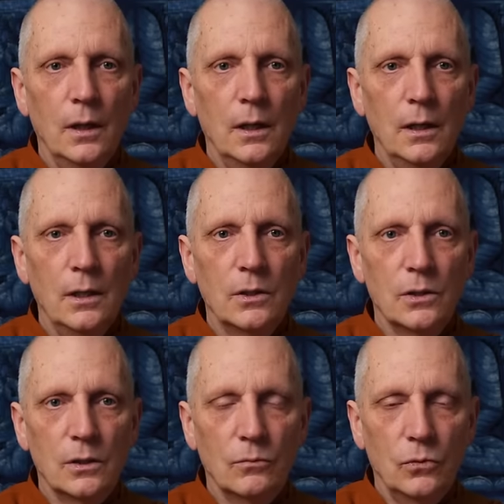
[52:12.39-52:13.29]
He
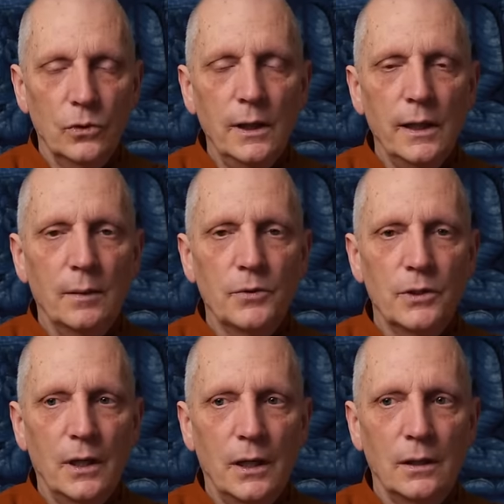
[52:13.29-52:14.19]
is really
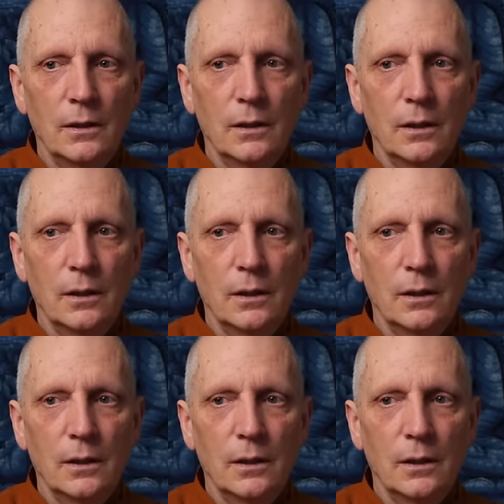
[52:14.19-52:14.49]
upset.